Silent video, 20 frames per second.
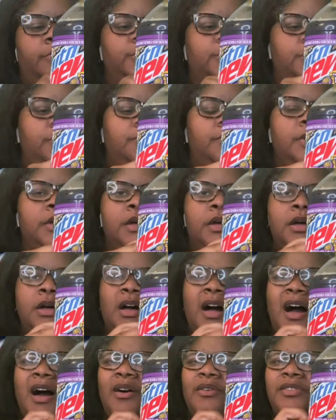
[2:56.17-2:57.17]
so
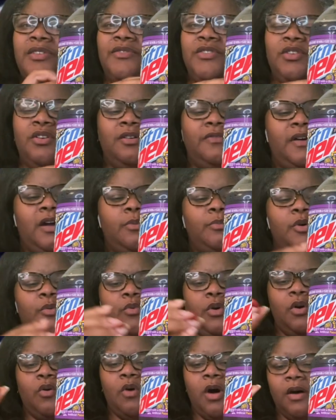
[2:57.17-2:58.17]
I don't even know if I remember
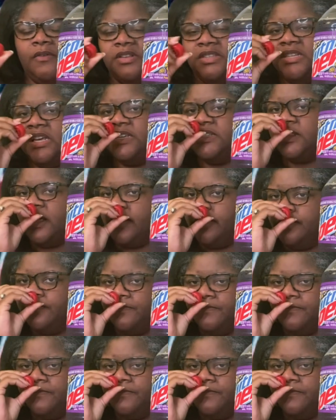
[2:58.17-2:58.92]
what guava tastes like.